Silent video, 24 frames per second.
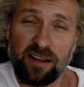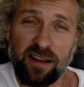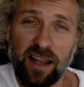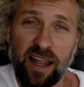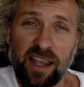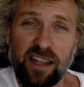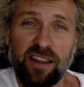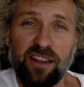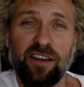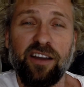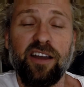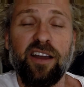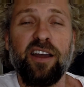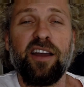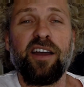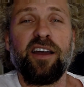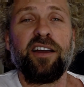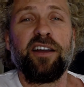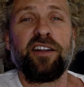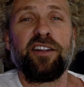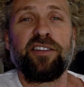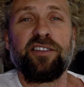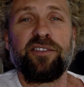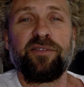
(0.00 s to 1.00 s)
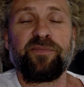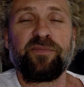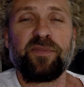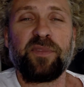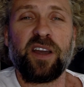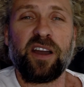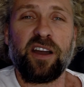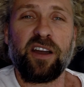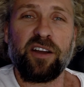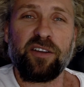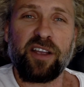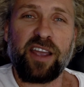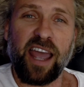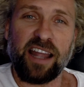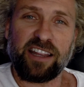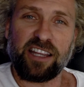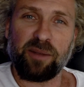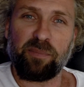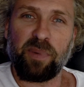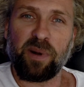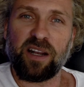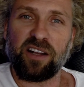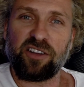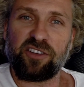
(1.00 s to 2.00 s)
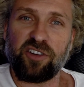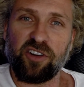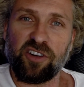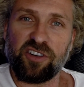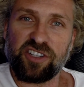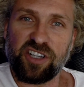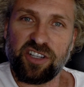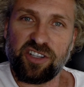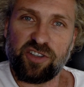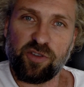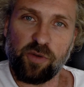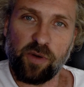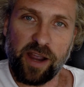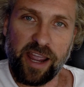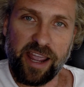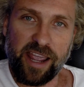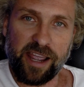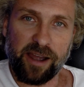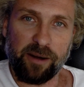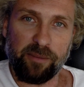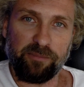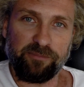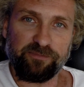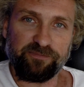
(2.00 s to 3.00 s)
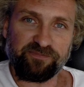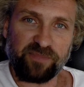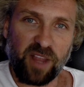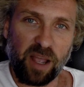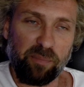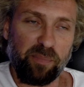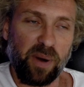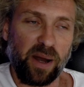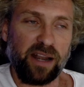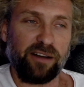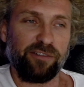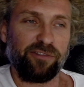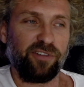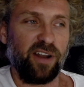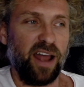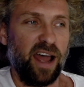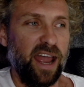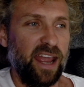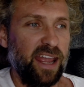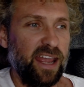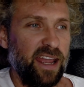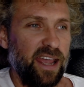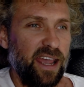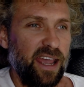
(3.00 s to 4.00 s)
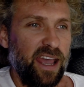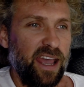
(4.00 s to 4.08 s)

like the caterpillar turns into a butterfly.